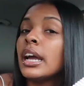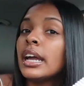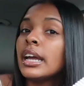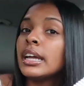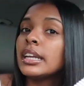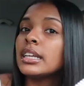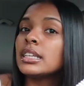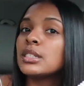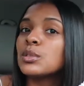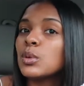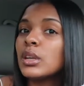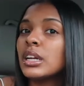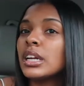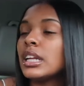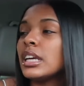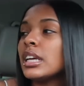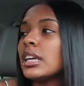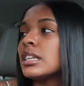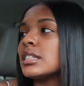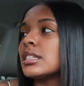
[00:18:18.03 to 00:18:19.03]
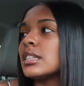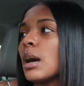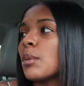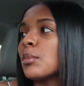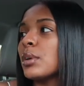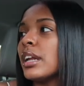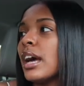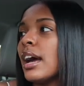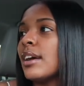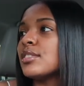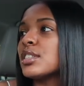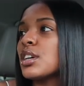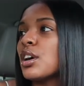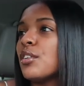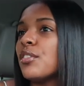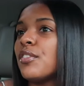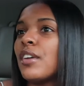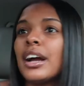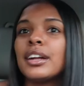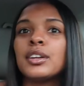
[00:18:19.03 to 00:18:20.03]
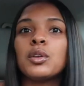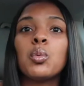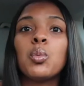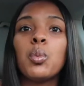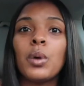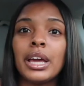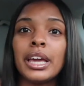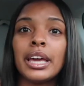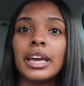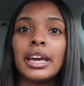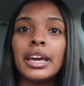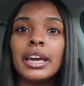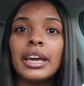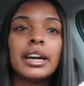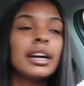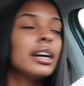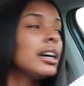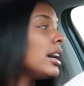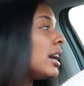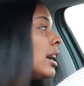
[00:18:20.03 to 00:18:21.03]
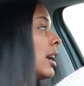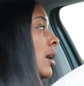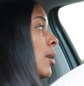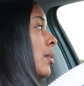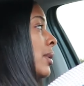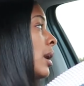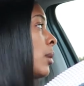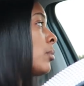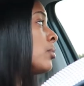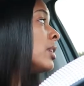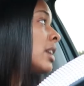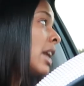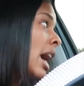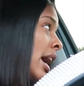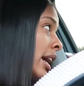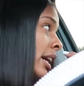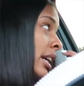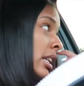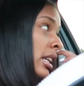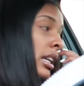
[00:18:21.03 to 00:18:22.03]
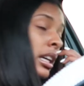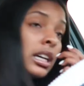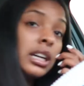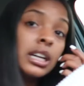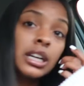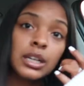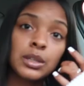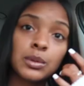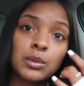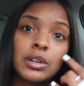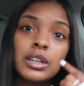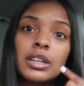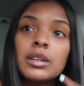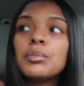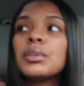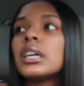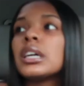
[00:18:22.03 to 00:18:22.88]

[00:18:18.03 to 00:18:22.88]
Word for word: It is what it is. I'm gonna have to go find a wig, and I'm not getting a good one